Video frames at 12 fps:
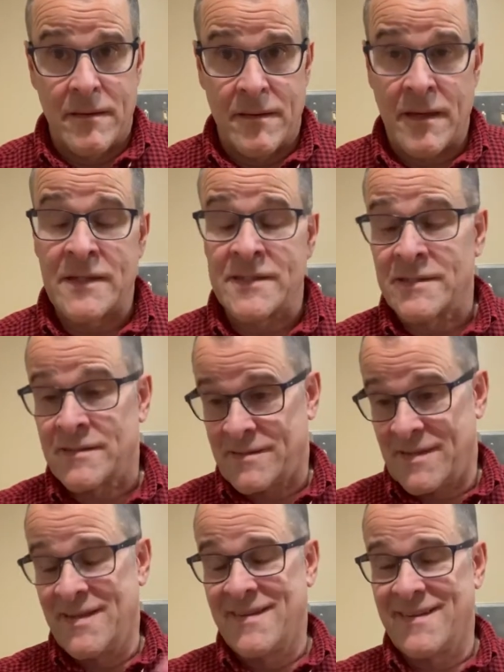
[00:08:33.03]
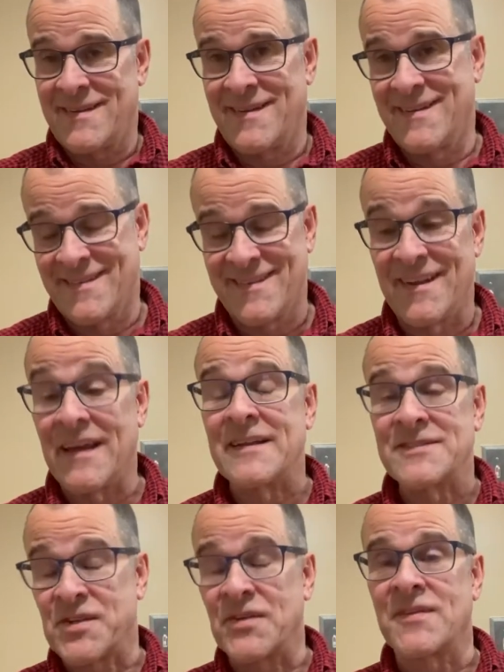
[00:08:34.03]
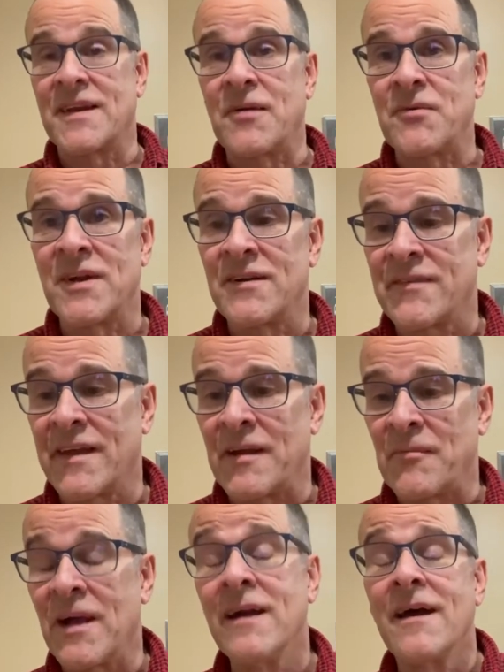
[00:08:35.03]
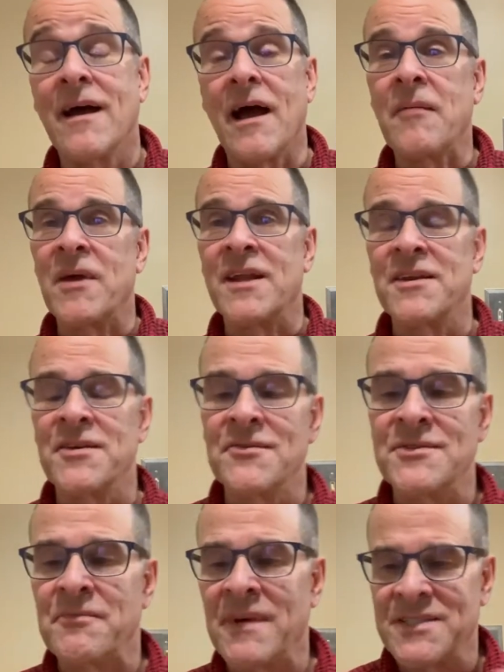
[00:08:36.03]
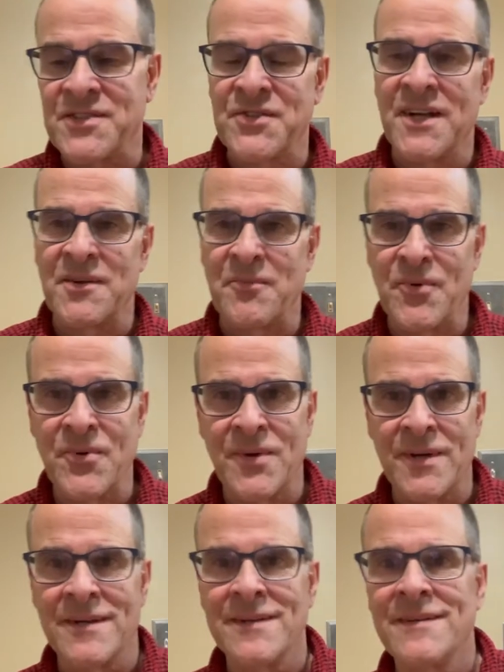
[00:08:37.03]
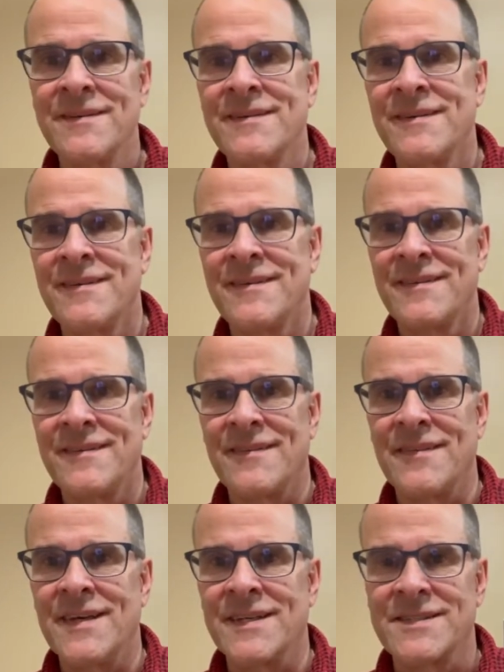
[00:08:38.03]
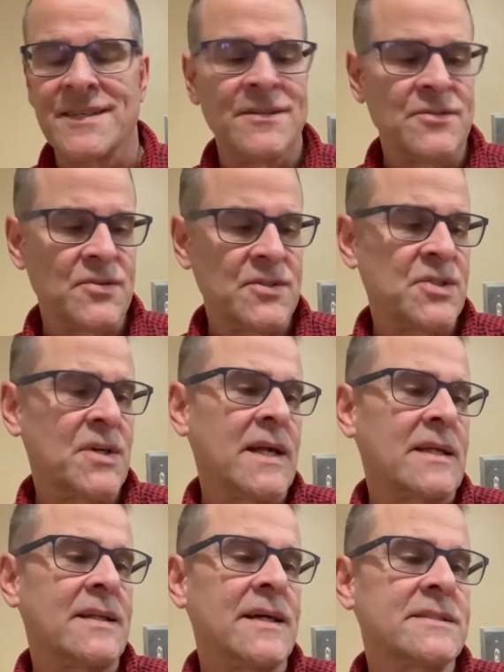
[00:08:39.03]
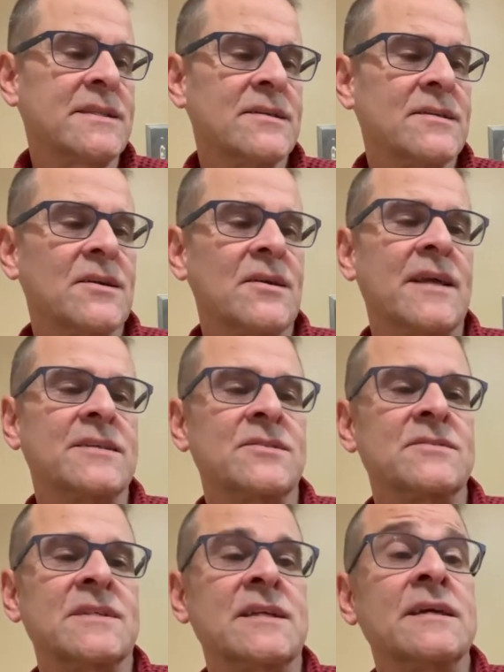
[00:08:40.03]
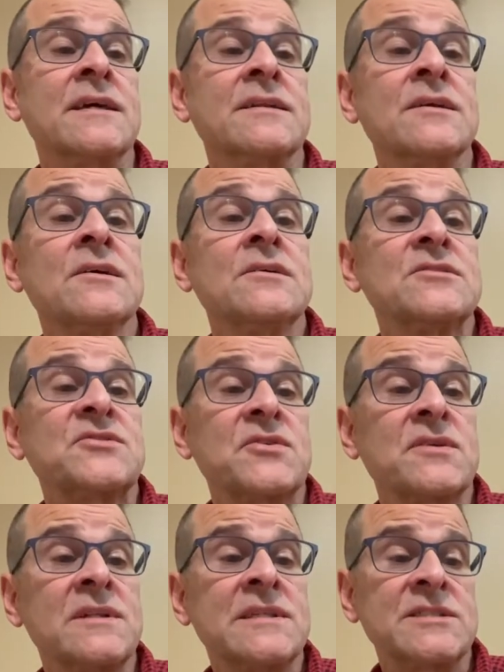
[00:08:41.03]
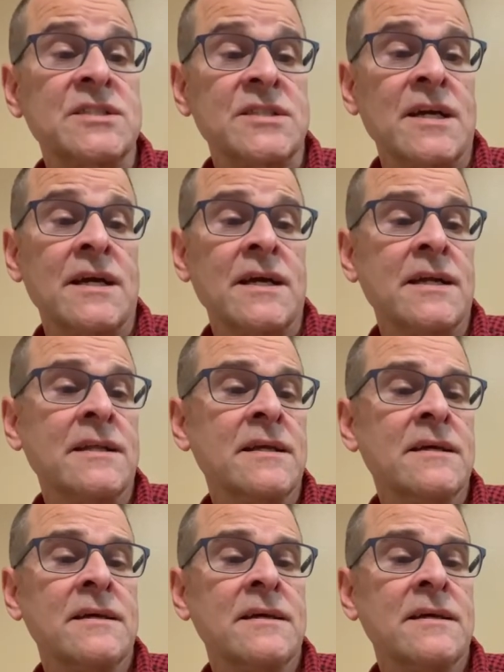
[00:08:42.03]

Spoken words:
And it's a good thing I went off camera. I made a huge mess trying to pour this into a shot glass. Okay, so it's again, Sugarland Shine.